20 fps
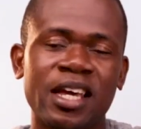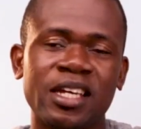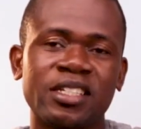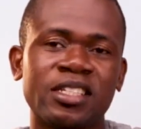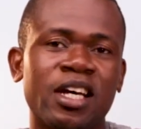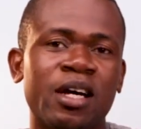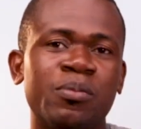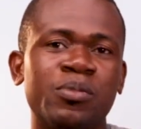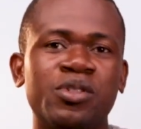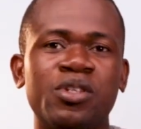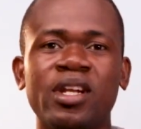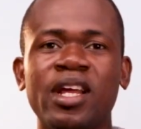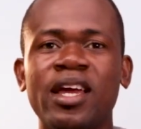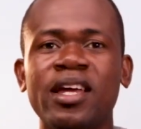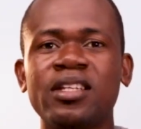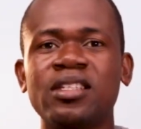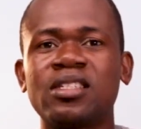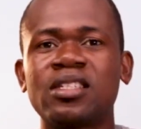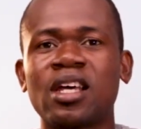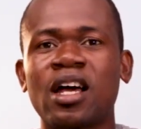year, some
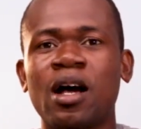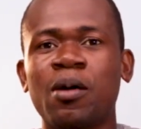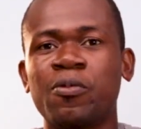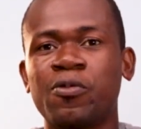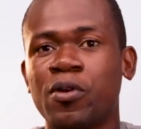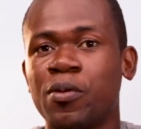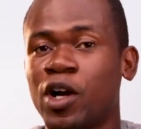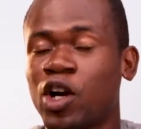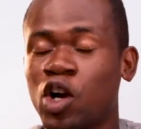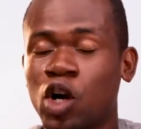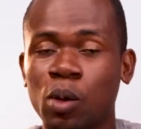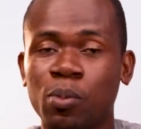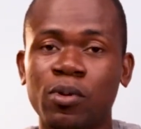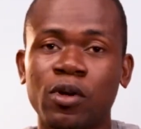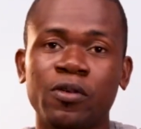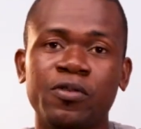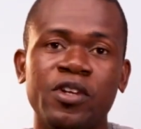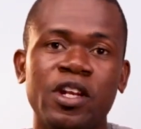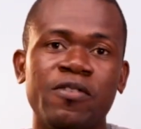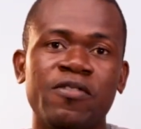students from a couple of